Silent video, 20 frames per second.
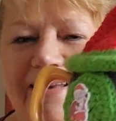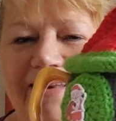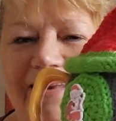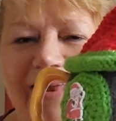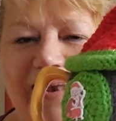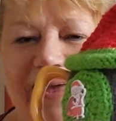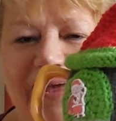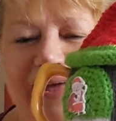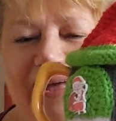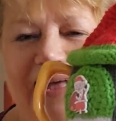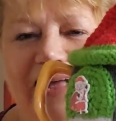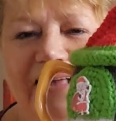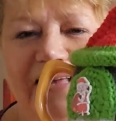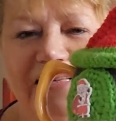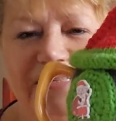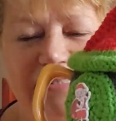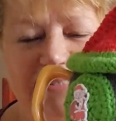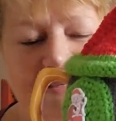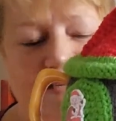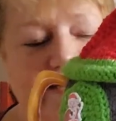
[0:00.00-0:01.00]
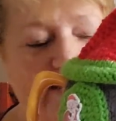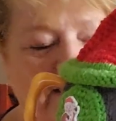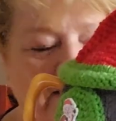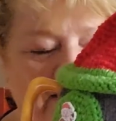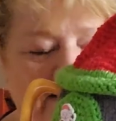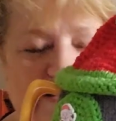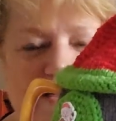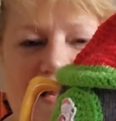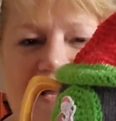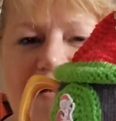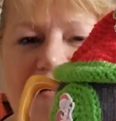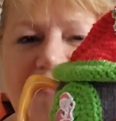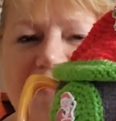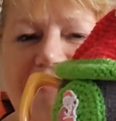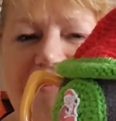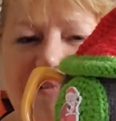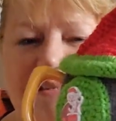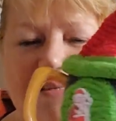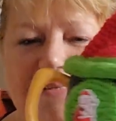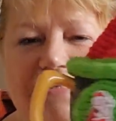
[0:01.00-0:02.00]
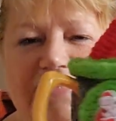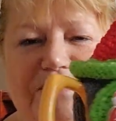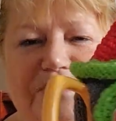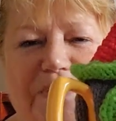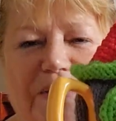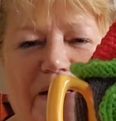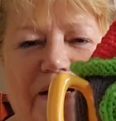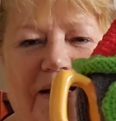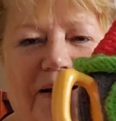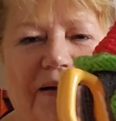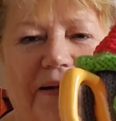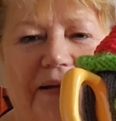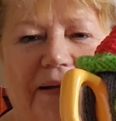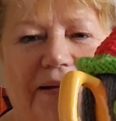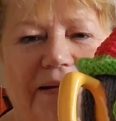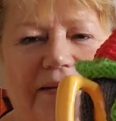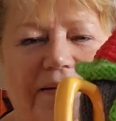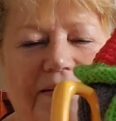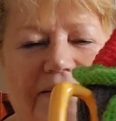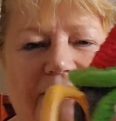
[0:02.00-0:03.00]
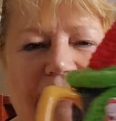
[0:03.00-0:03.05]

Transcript: Ta-da! Santa's house. It's a bit ugly.